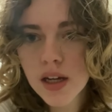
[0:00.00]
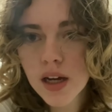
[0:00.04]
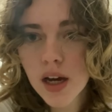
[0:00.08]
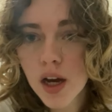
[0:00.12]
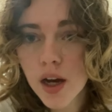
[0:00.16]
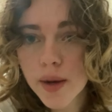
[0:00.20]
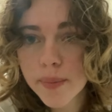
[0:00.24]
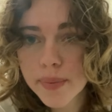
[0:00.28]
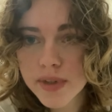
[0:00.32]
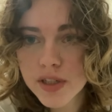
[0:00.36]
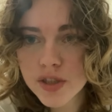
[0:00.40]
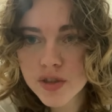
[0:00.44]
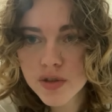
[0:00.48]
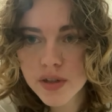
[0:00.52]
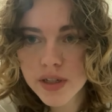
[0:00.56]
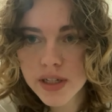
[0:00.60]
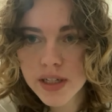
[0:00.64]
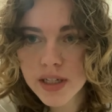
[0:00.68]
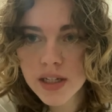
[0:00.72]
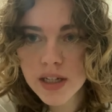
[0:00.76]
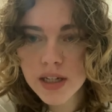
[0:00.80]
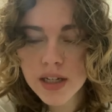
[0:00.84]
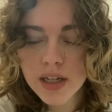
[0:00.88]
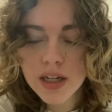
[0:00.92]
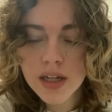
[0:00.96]
Hope you
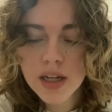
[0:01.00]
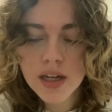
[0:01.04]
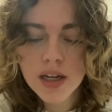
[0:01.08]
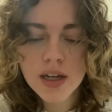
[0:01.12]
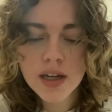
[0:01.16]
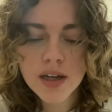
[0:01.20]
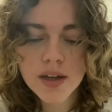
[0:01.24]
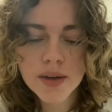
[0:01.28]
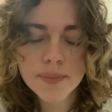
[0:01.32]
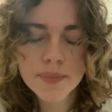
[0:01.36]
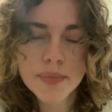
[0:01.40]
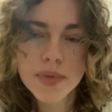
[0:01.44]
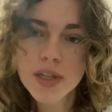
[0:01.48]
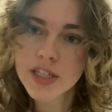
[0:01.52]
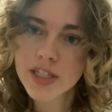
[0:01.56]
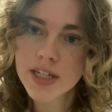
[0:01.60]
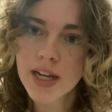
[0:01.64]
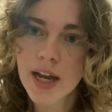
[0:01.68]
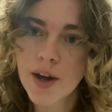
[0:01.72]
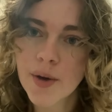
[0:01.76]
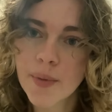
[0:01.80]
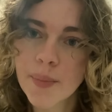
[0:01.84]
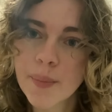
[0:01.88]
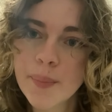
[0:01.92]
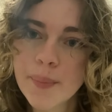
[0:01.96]
enjoyed. Um,
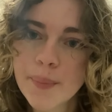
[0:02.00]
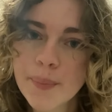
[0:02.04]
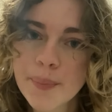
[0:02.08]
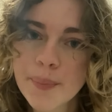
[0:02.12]
ciao.